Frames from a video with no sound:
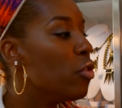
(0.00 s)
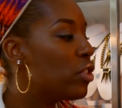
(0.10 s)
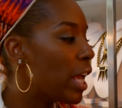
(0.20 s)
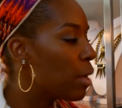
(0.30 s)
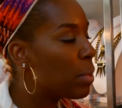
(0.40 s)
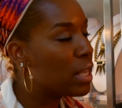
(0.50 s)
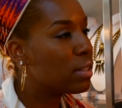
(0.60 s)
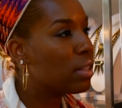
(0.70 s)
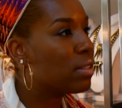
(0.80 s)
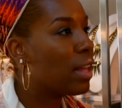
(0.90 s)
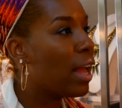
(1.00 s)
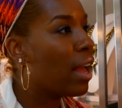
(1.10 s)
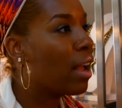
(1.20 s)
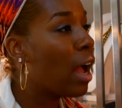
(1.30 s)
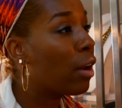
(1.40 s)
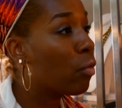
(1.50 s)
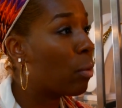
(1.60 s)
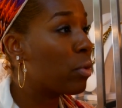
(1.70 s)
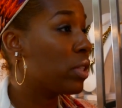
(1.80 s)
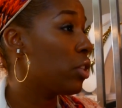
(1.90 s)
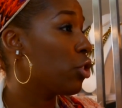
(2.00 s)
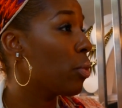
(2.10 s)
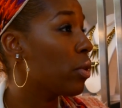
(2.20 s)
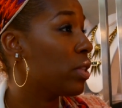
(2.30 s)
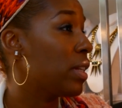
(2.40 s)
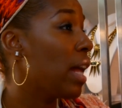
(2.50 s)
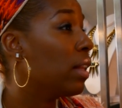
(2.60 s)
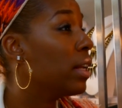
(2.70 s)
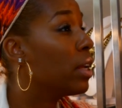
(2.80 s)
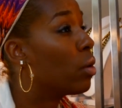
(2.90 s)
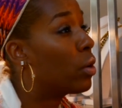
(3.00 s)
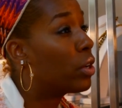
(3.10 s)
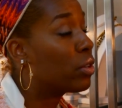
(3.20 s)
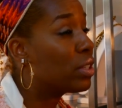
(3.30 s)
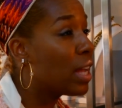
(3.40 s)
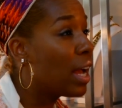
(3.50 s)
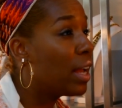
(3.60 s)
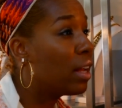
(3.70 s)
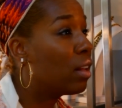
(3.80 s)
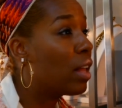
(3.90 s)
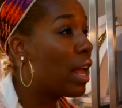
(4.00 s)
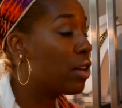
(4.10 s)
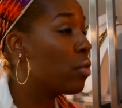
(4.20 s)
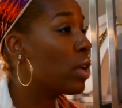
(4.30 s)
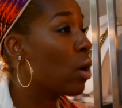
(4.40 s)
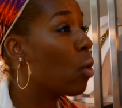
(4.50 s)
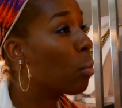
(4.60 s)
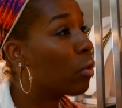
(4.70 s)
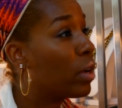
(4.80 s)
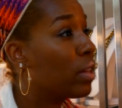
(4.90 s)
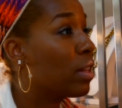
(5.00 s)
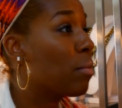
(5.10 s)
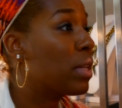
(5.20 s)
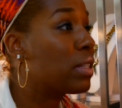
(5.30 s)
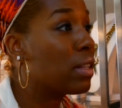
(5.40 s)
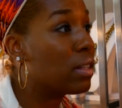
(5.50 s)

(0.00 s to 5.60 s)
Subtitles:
You take pieces that kind of represent your personality or your style and you incorporate them into the